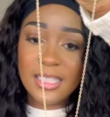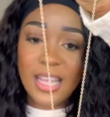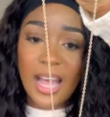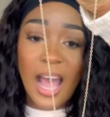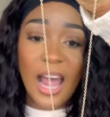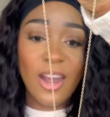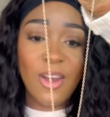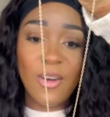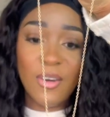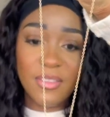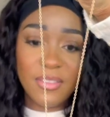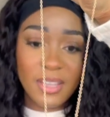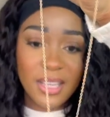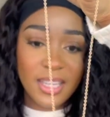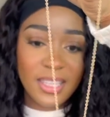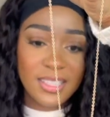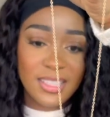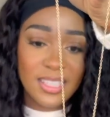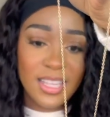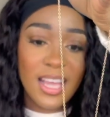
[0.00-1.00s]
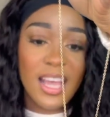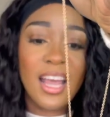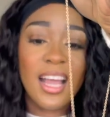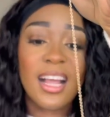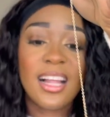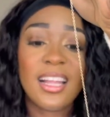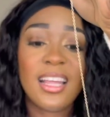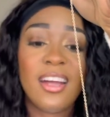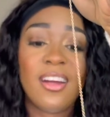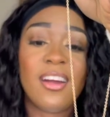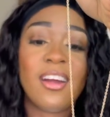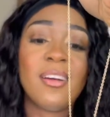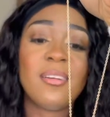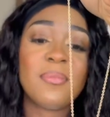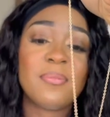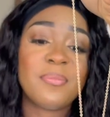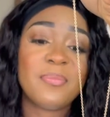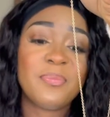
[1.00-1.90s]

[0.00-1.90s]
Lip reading: I love it, Clara.